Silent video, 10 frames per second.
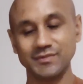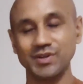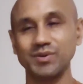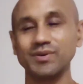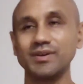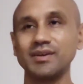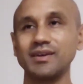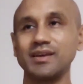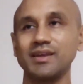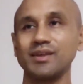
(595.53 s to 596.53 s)
So
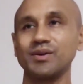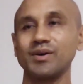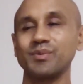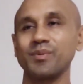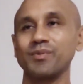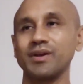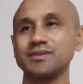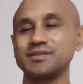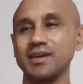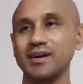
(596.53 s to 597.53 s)
I remember when
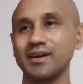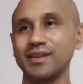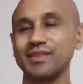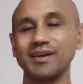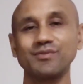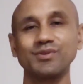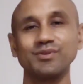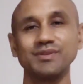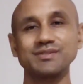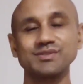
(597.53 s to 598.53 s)
I was young, I think I've
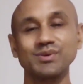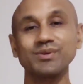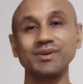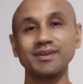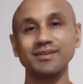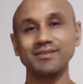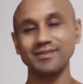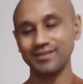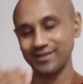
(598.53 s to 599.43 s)
told this story in